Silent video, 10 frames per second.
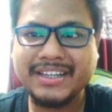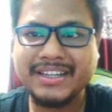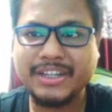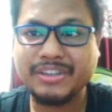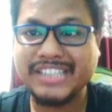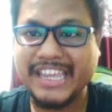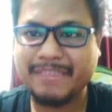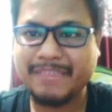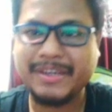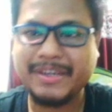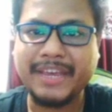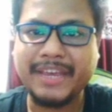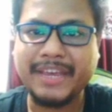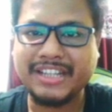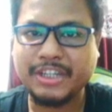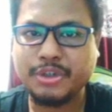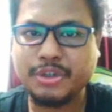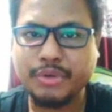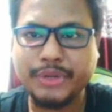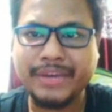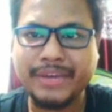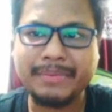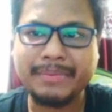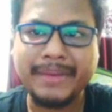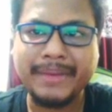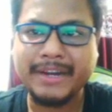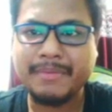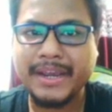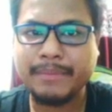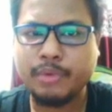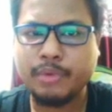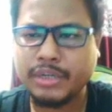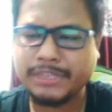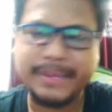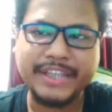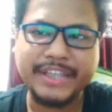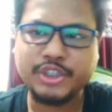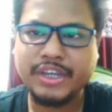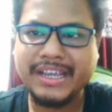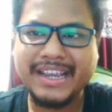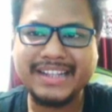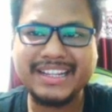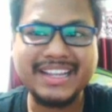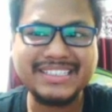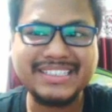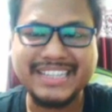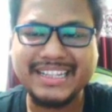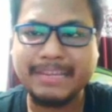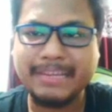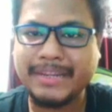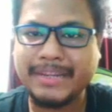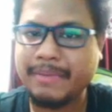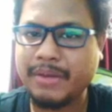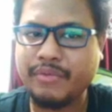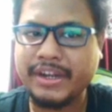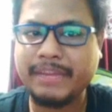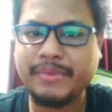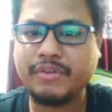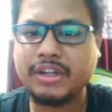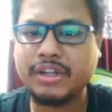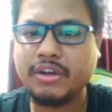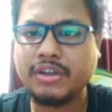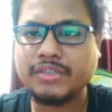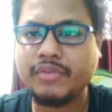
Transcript: sneak peek page that I showed you, and I prepared my bonus page. Then I send them an email one day before the launch what